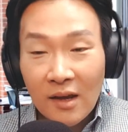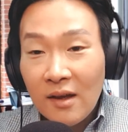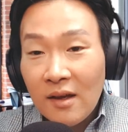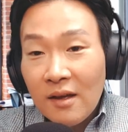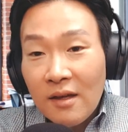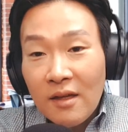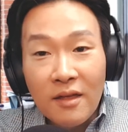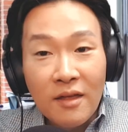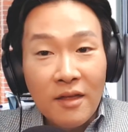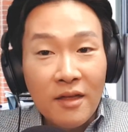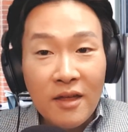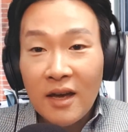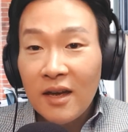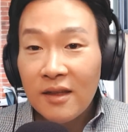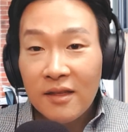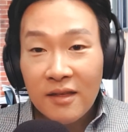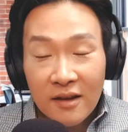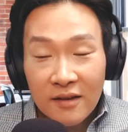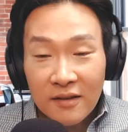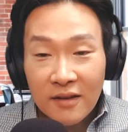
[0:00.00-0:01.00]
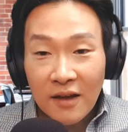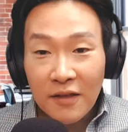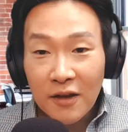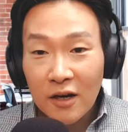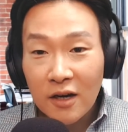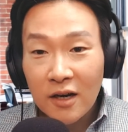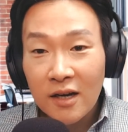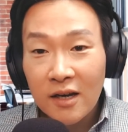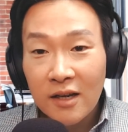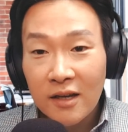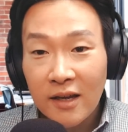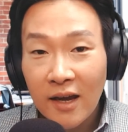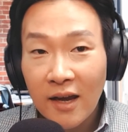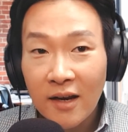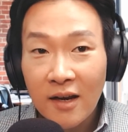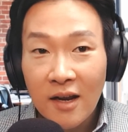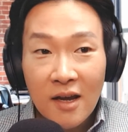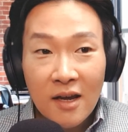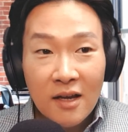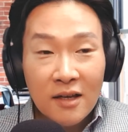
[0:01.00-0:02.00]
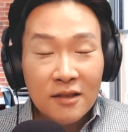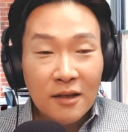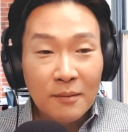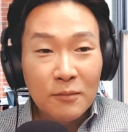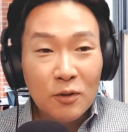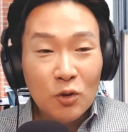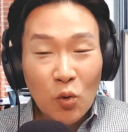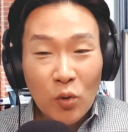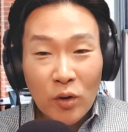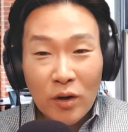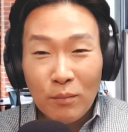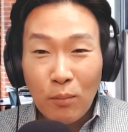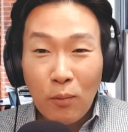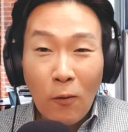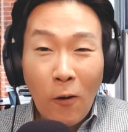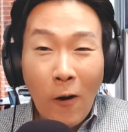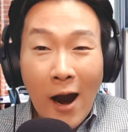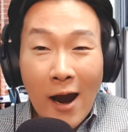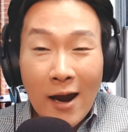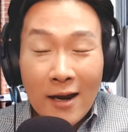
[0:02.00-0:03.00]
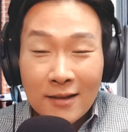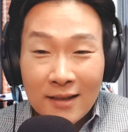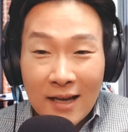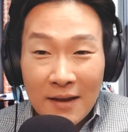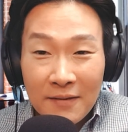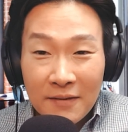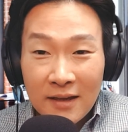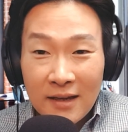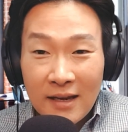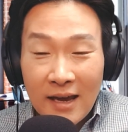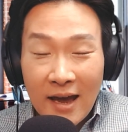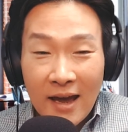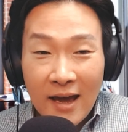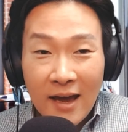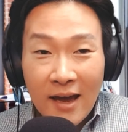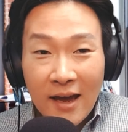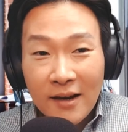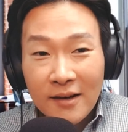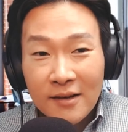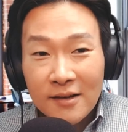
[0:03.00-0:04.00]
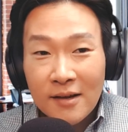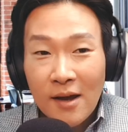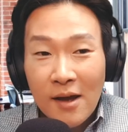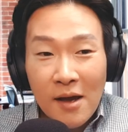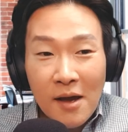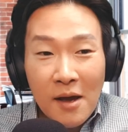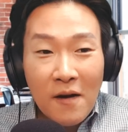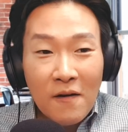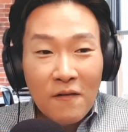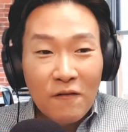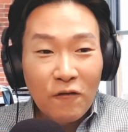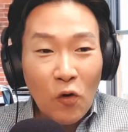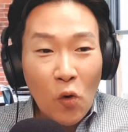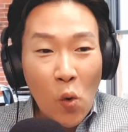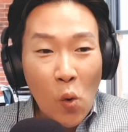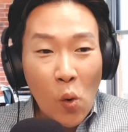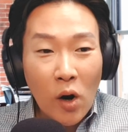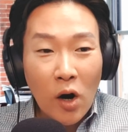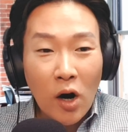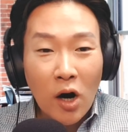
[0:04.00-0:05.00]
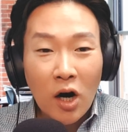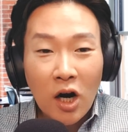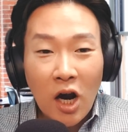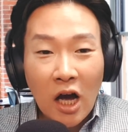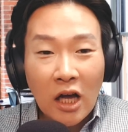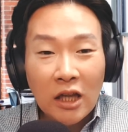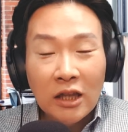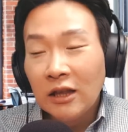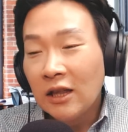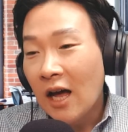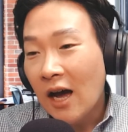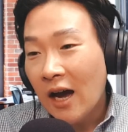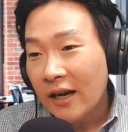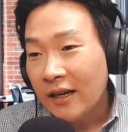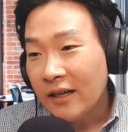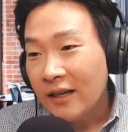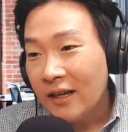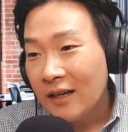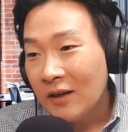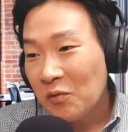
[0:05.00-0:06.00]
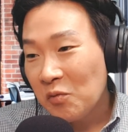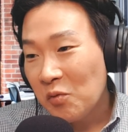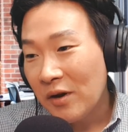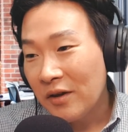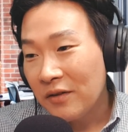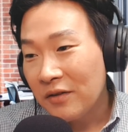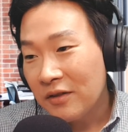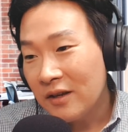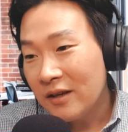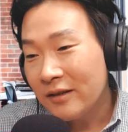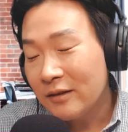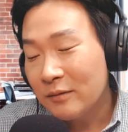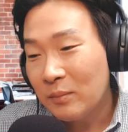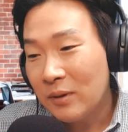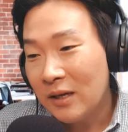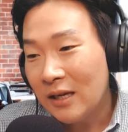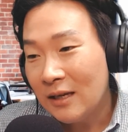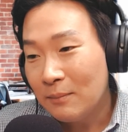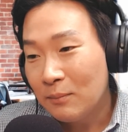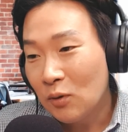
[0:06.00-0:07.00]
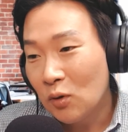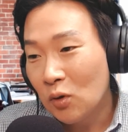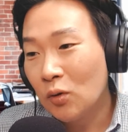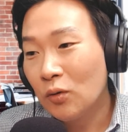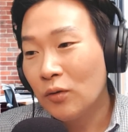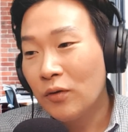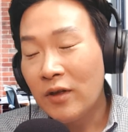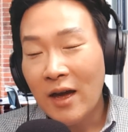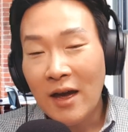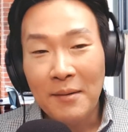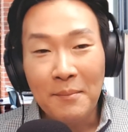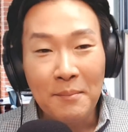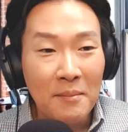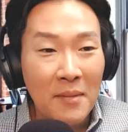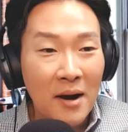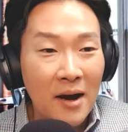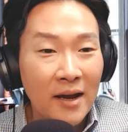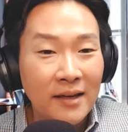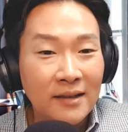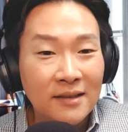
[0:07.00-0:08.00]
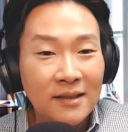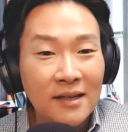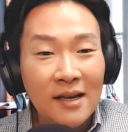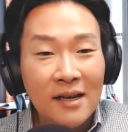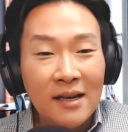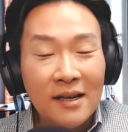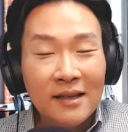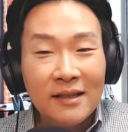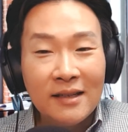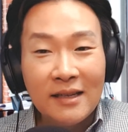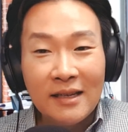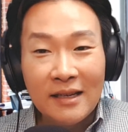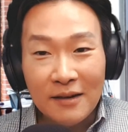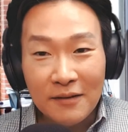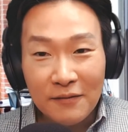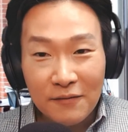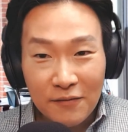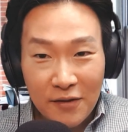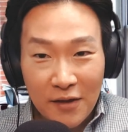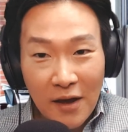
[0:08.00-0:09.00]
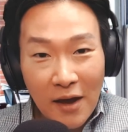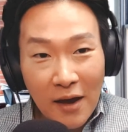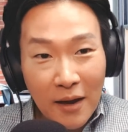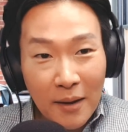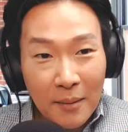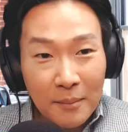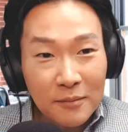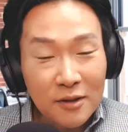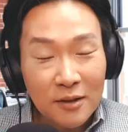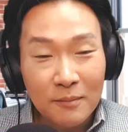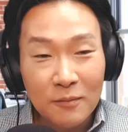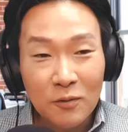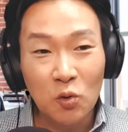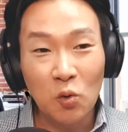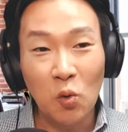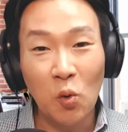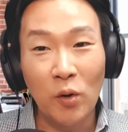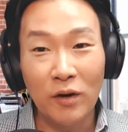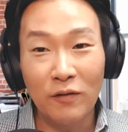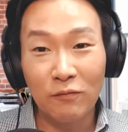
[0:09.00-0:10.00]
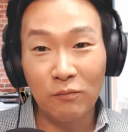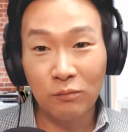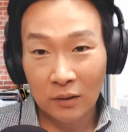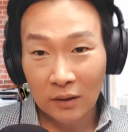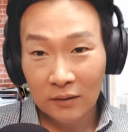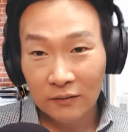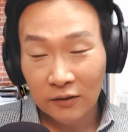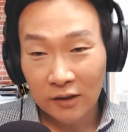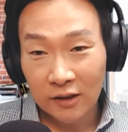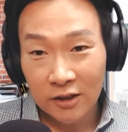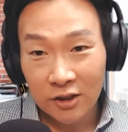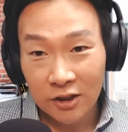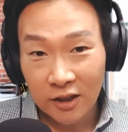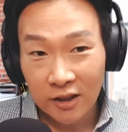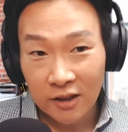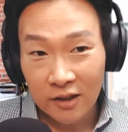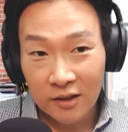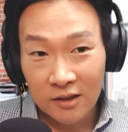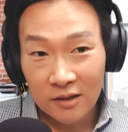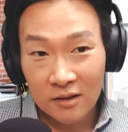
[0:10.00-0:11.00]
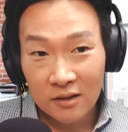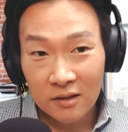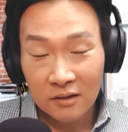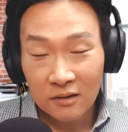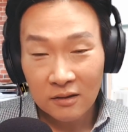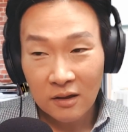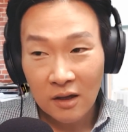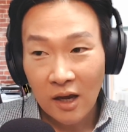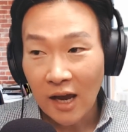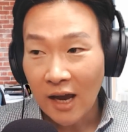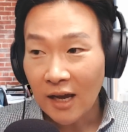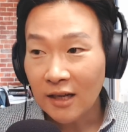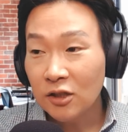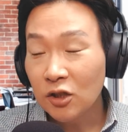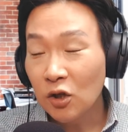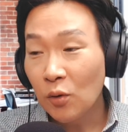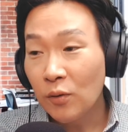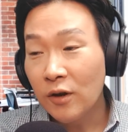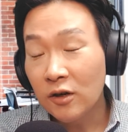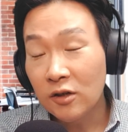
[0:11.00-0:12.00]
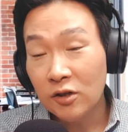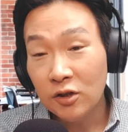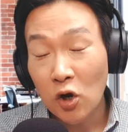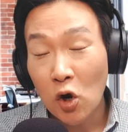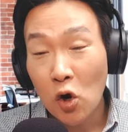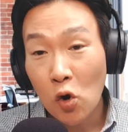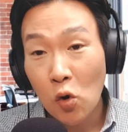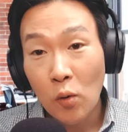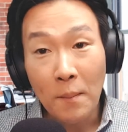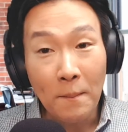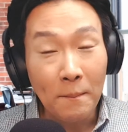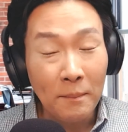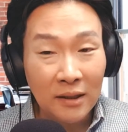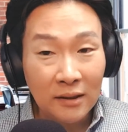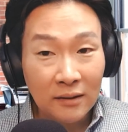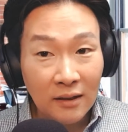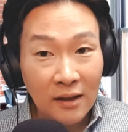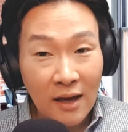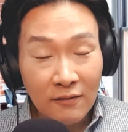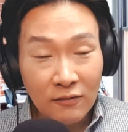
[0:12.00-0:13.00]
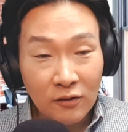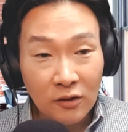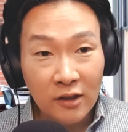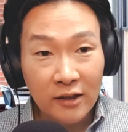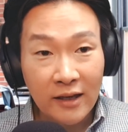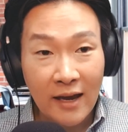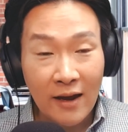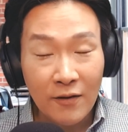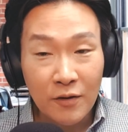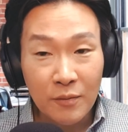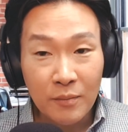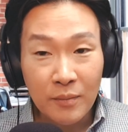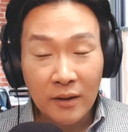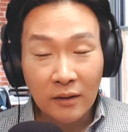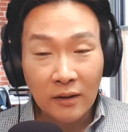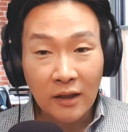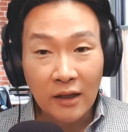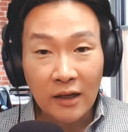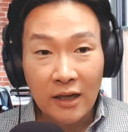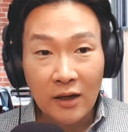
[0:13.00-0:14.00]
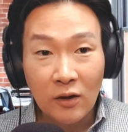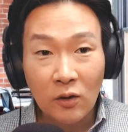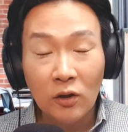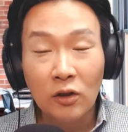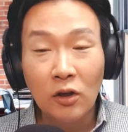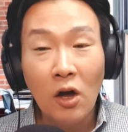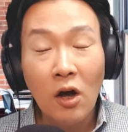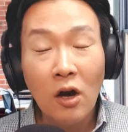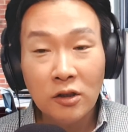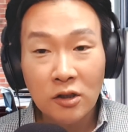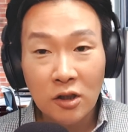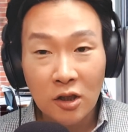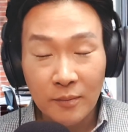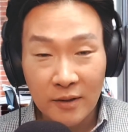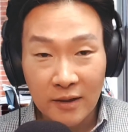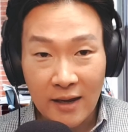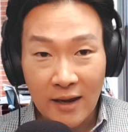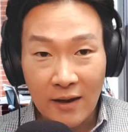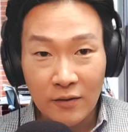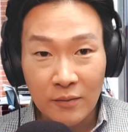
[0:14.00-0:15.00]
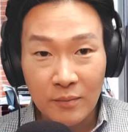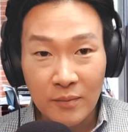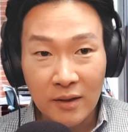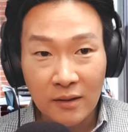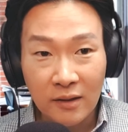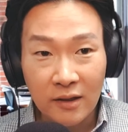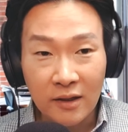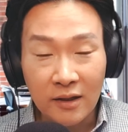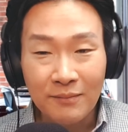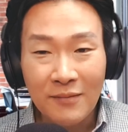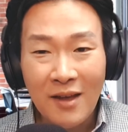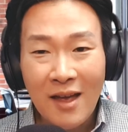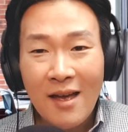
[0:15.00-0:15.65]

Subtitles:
They think that they're going to get some sort of prize at the end for aligning with these people that might give them some sort of privileges. And so there's no mid-level accountability or long-term accountability.